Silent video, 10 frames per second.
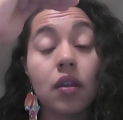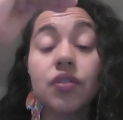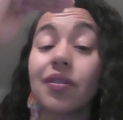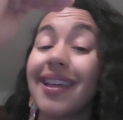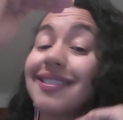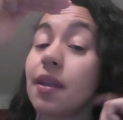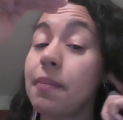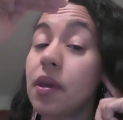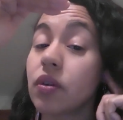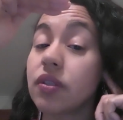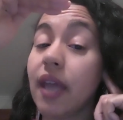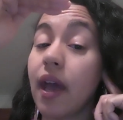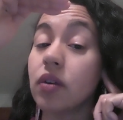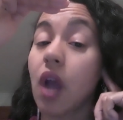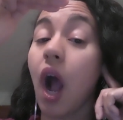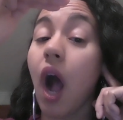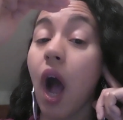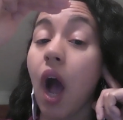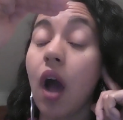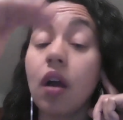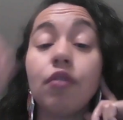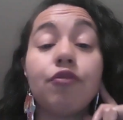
So that's the middle sound ah